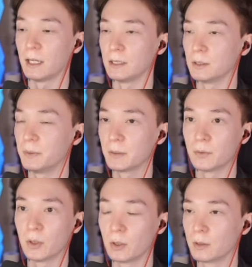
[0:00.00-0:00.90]
and it's a big
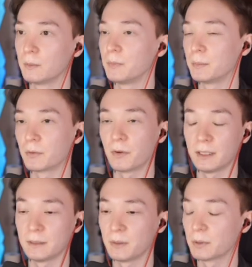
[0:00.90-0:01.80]
brawl, people are
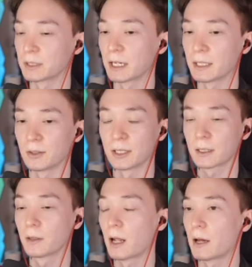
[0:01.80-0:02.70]
fighting, people are dying, you're not
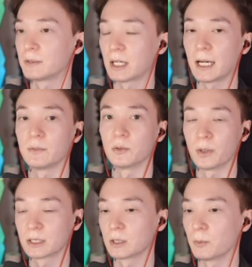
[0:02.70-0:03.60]
going to have time to
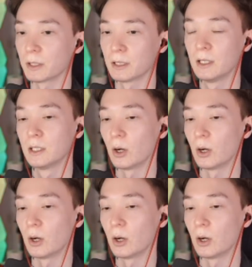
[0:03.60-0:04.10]
rest someone.